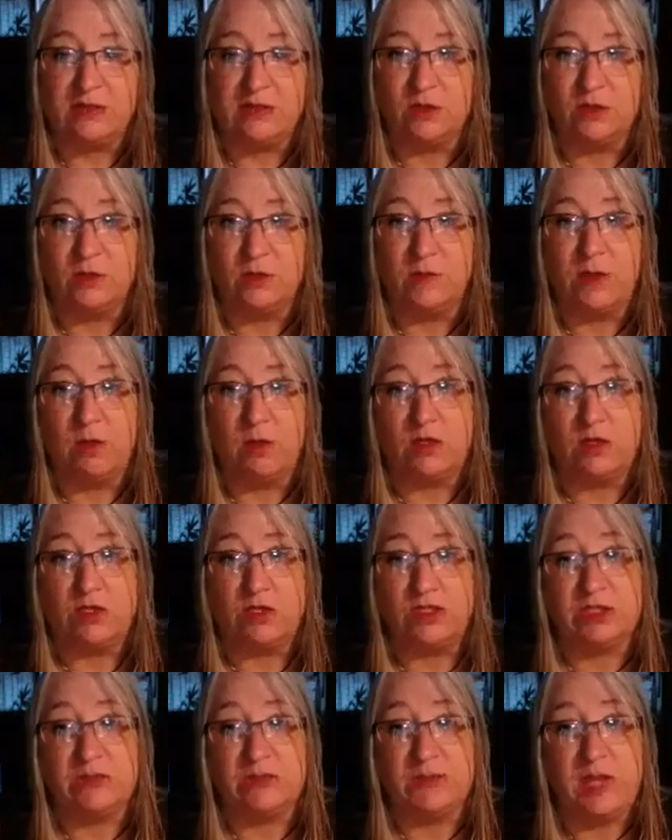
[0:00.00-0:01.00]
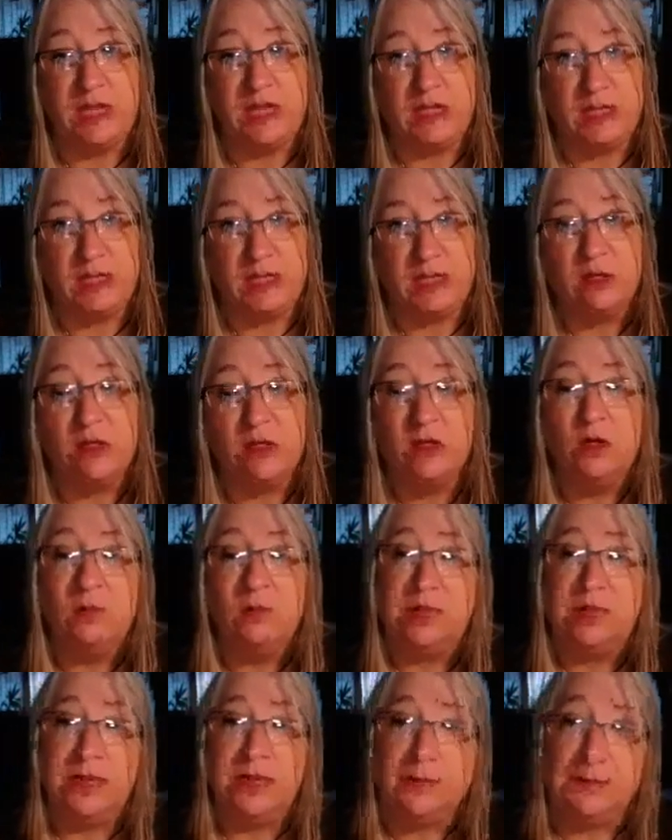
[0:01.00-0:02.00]
So you might want to just paint it,
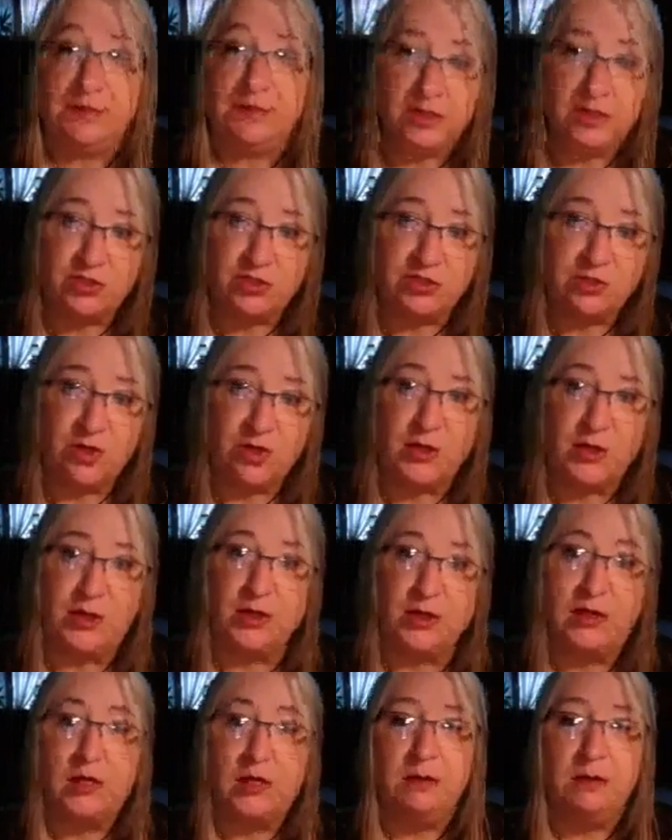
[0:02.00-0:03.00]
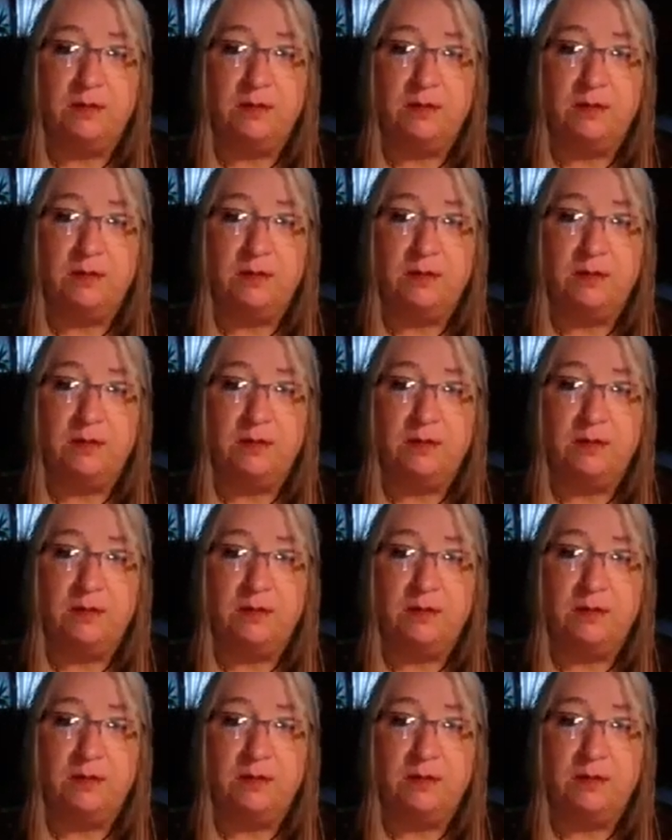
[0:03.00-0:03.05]
paint a picture on it,